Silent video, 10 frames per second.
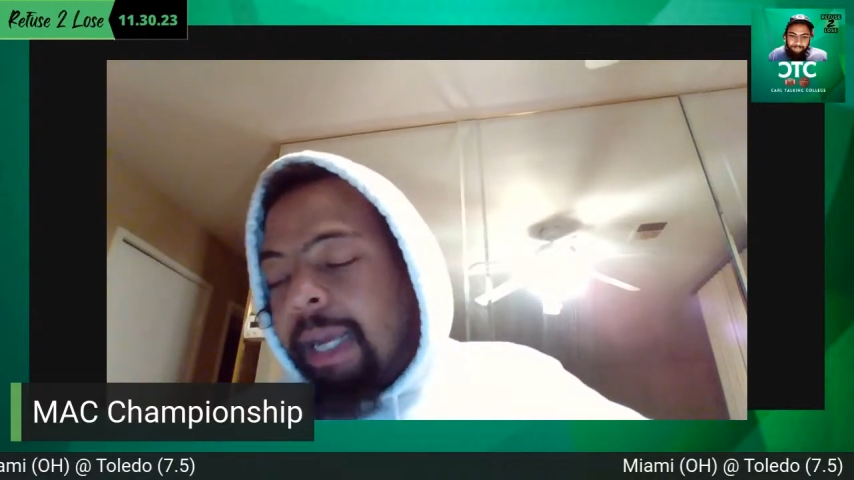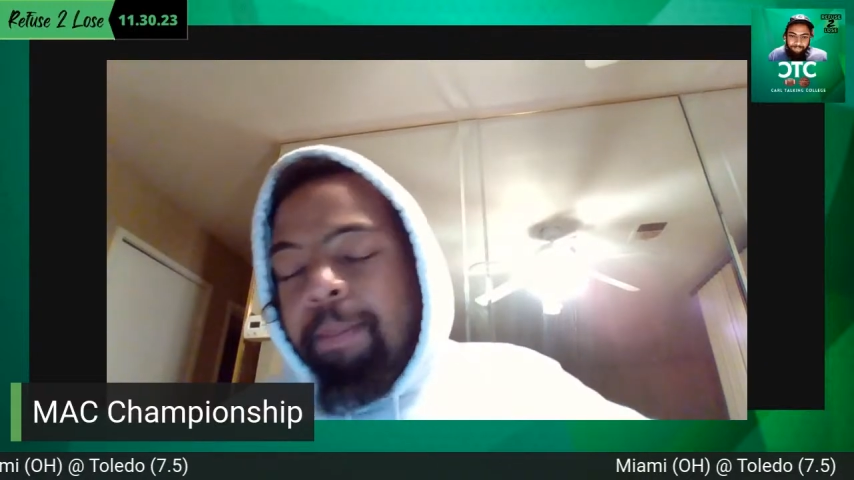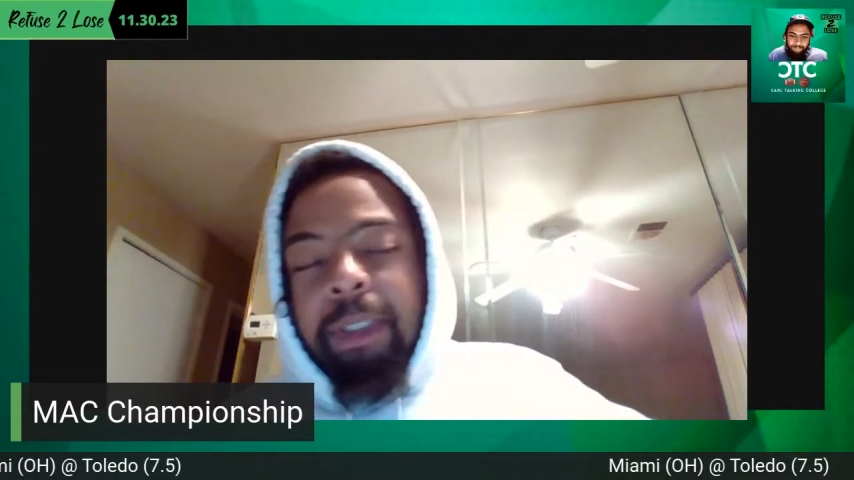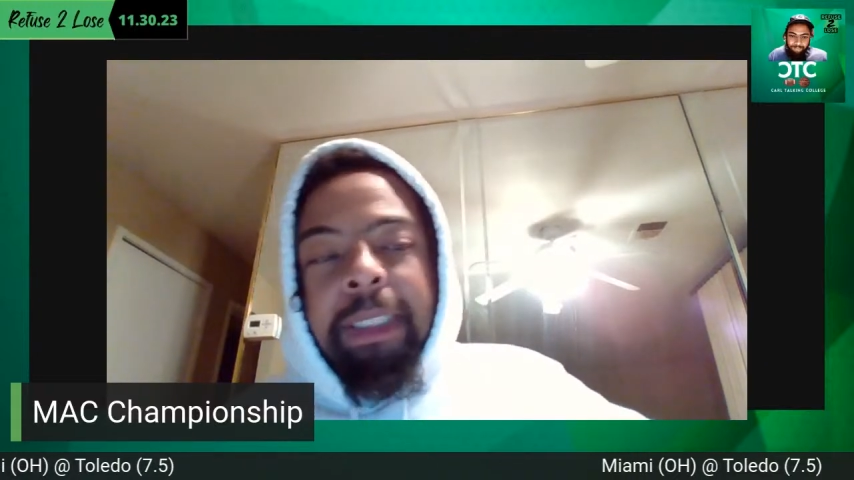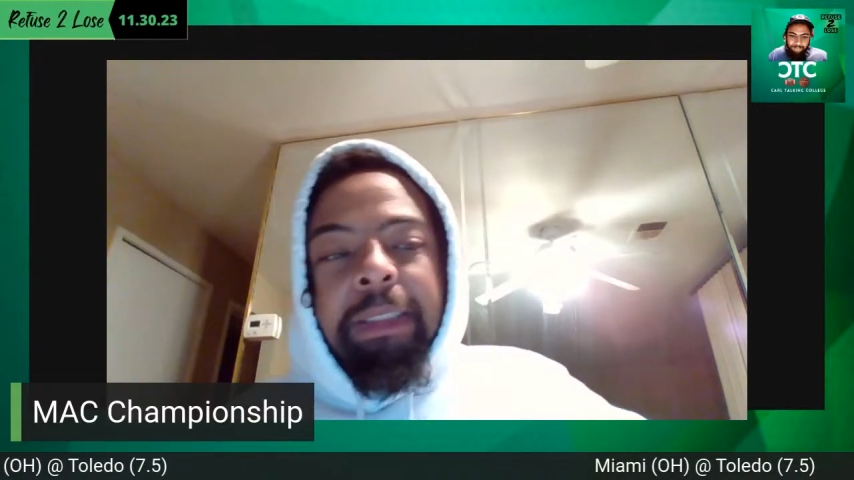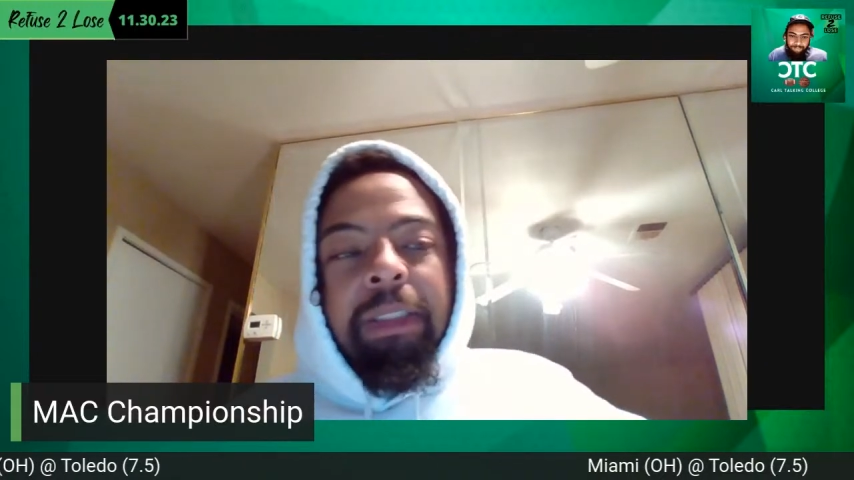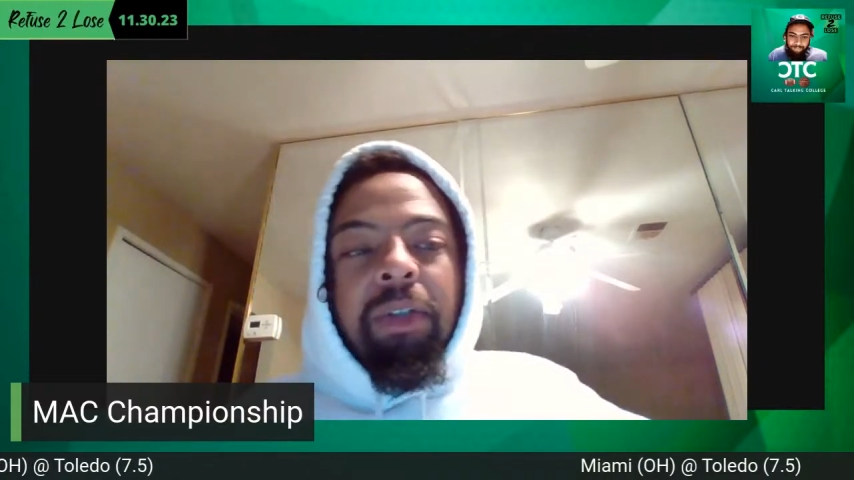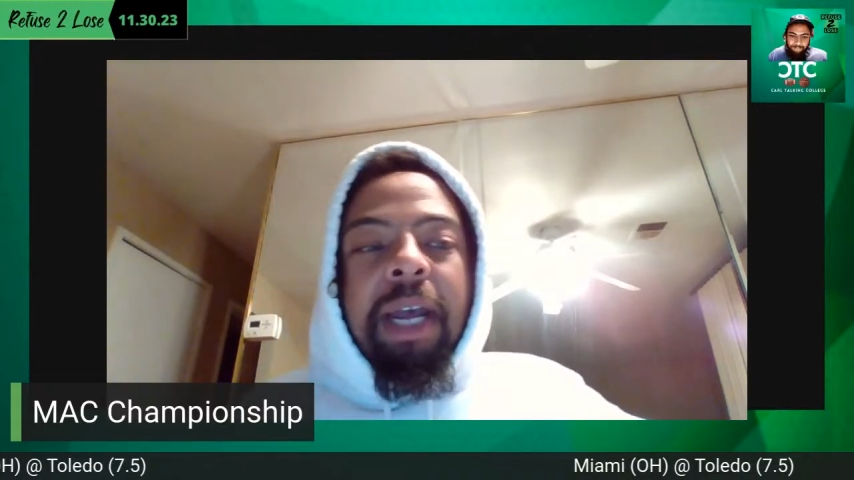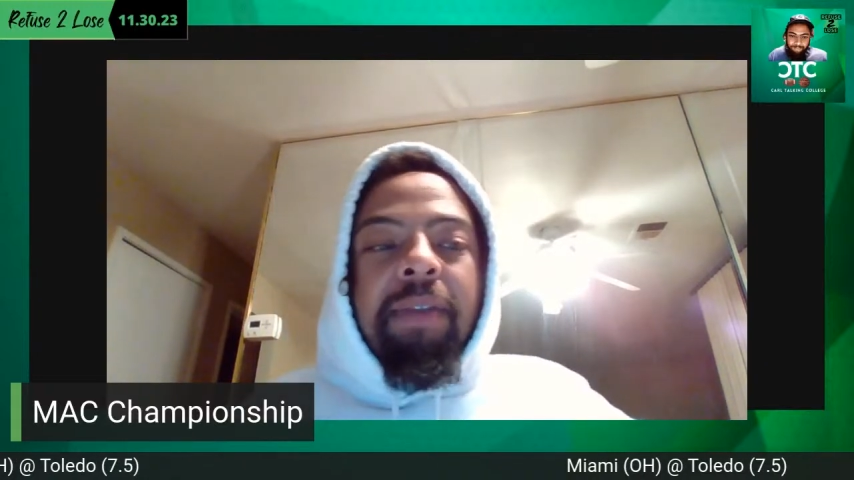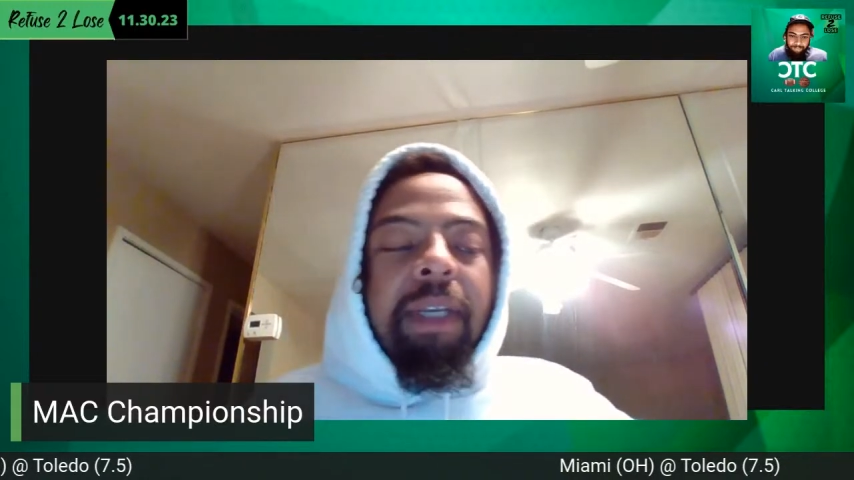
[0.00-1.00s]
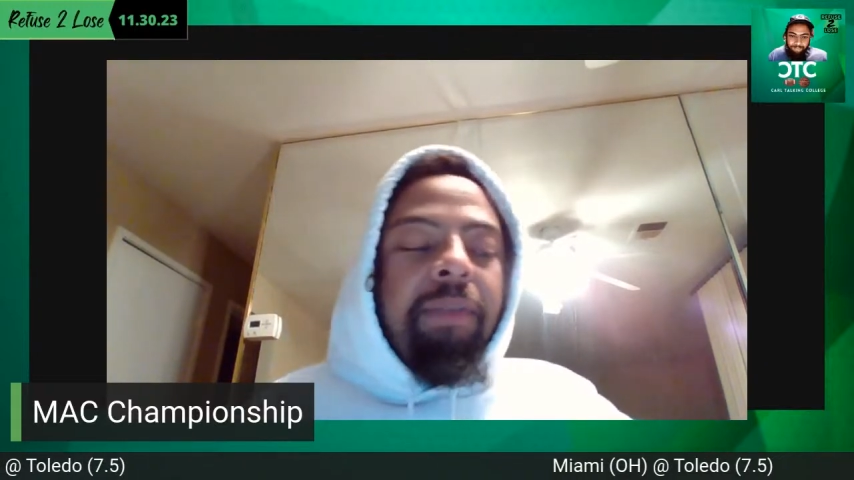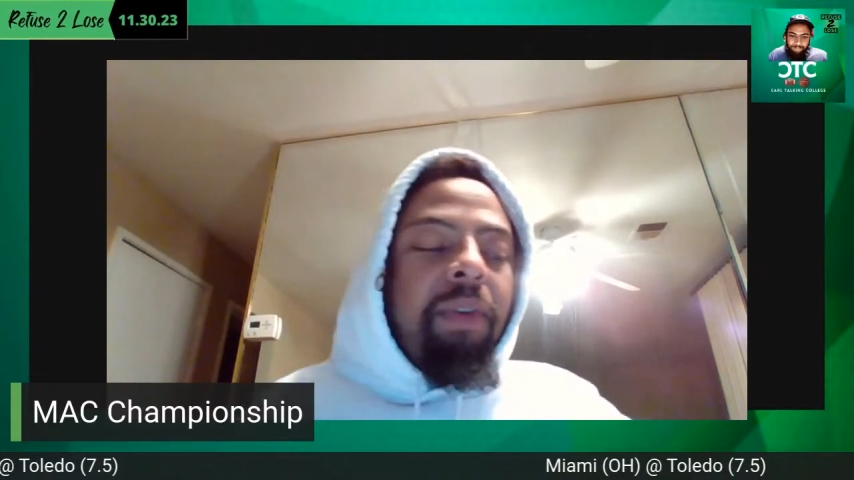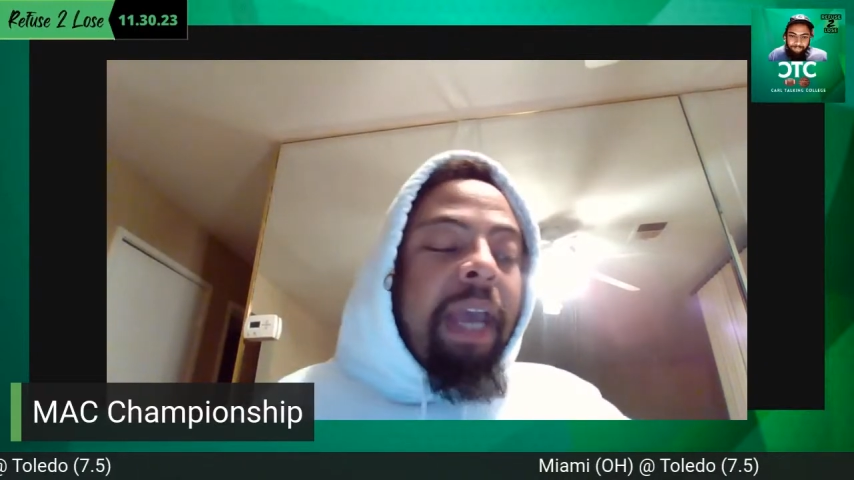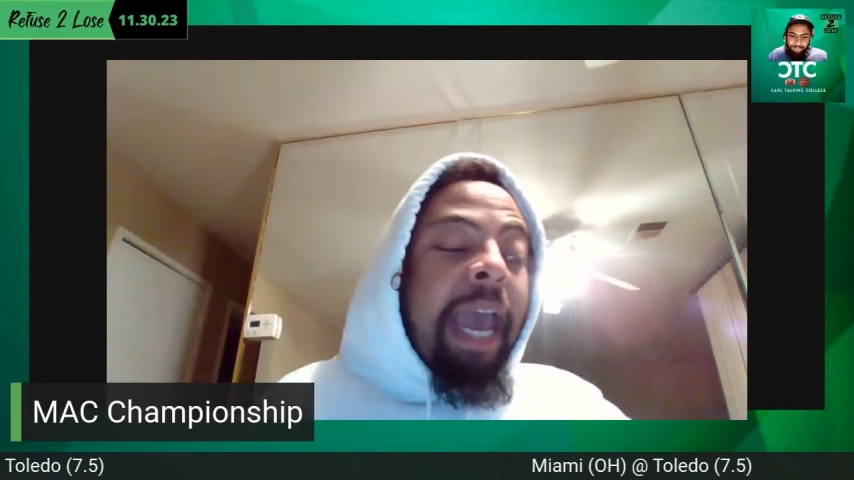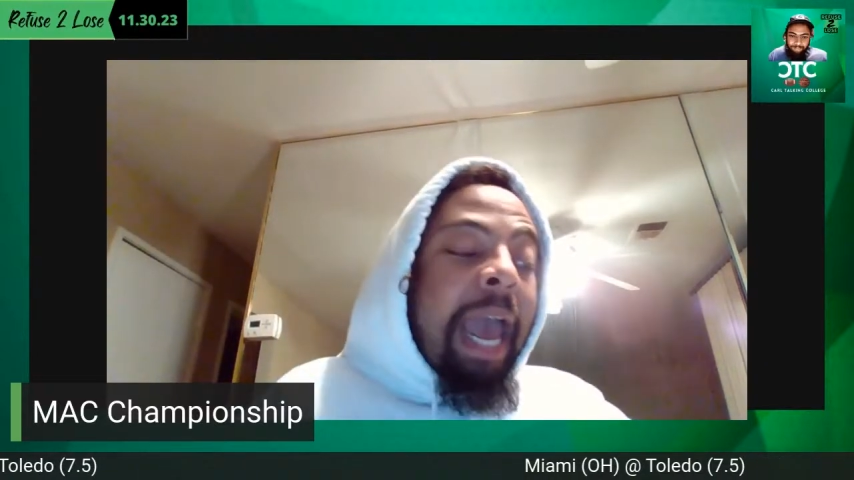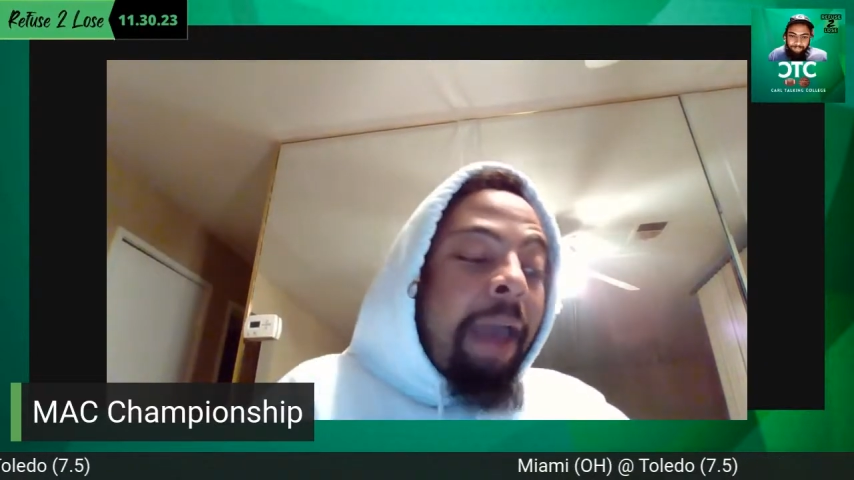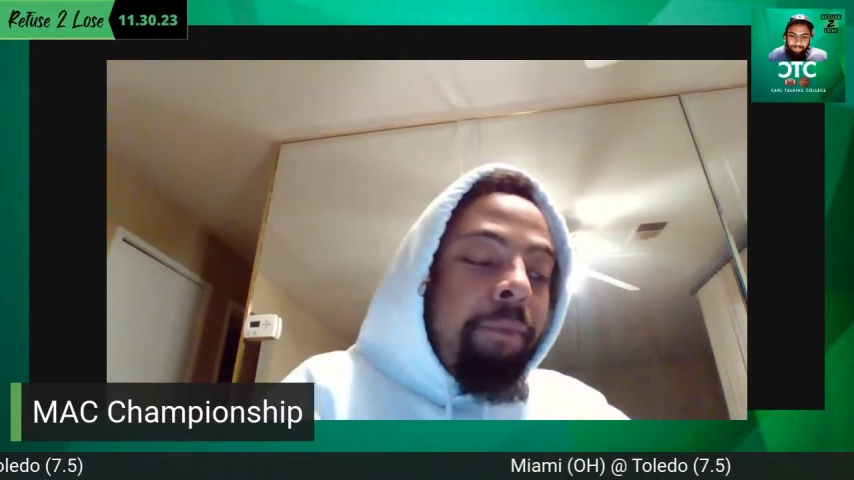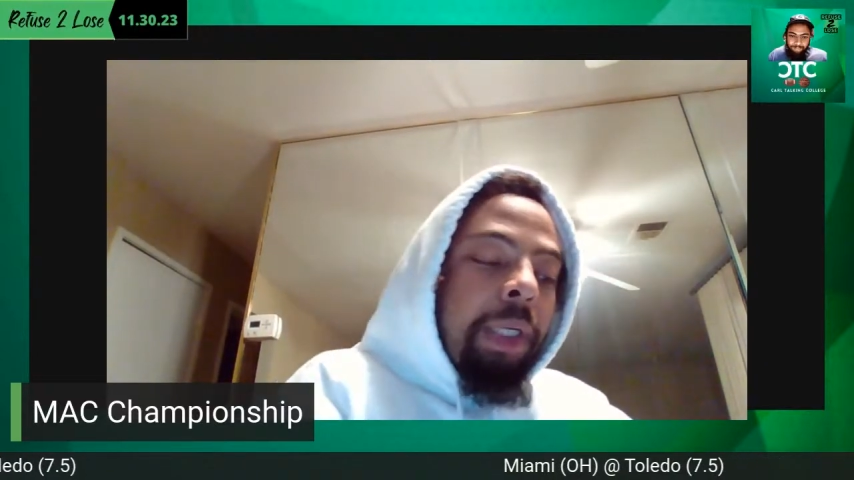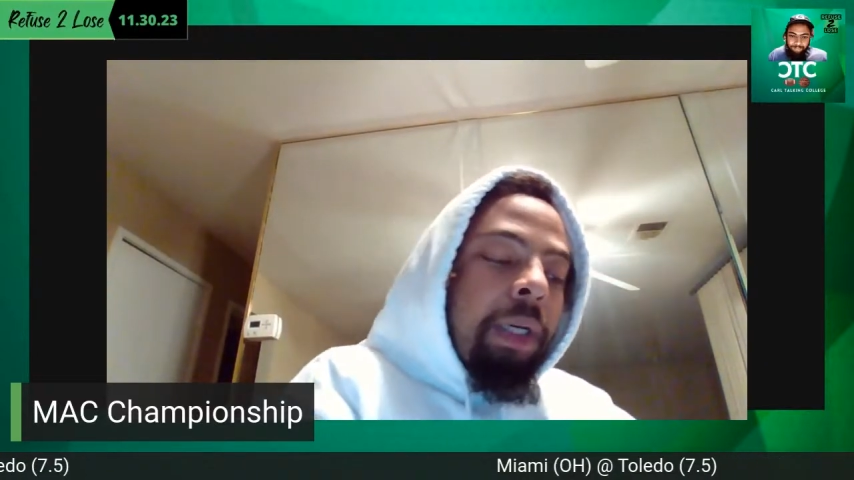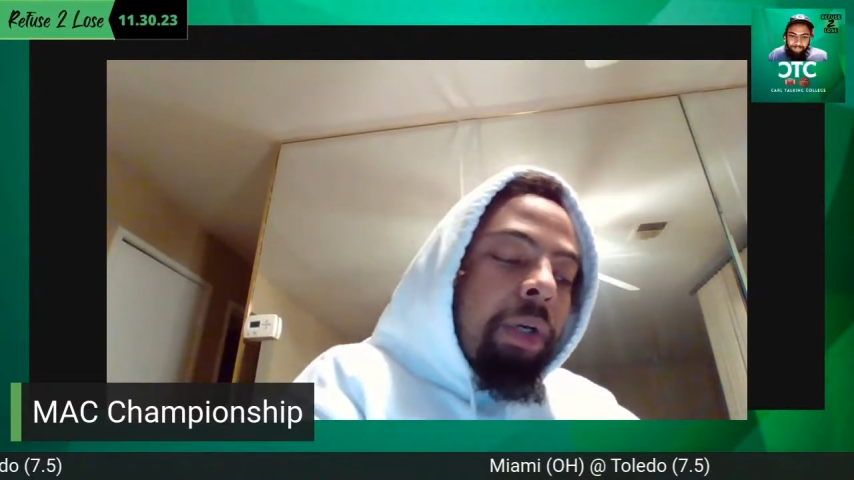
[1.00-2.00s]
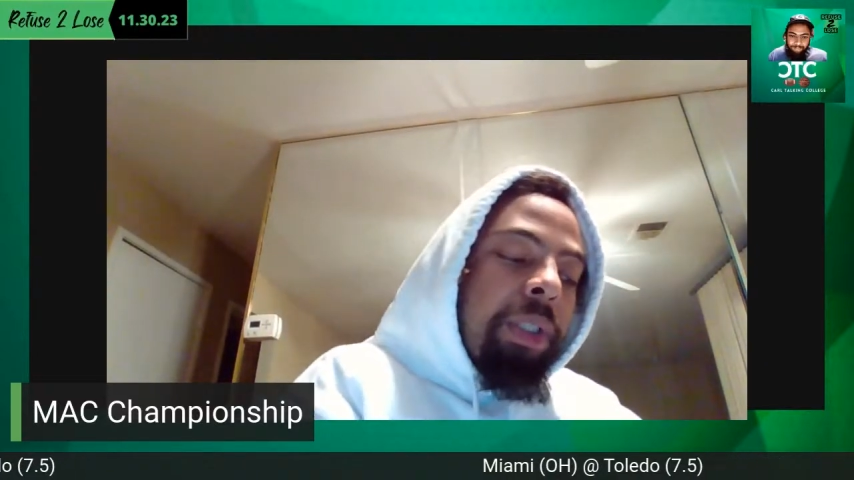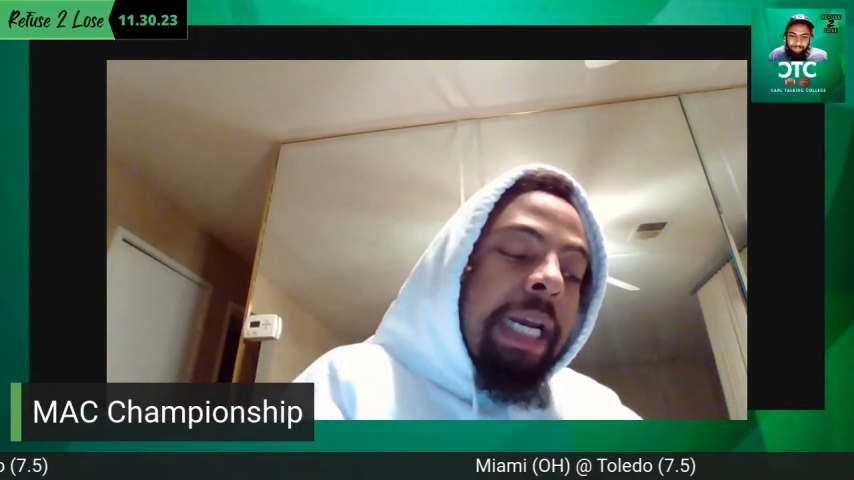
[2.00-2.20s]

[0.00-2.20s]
But they're still gonna have to give you a heavy dose,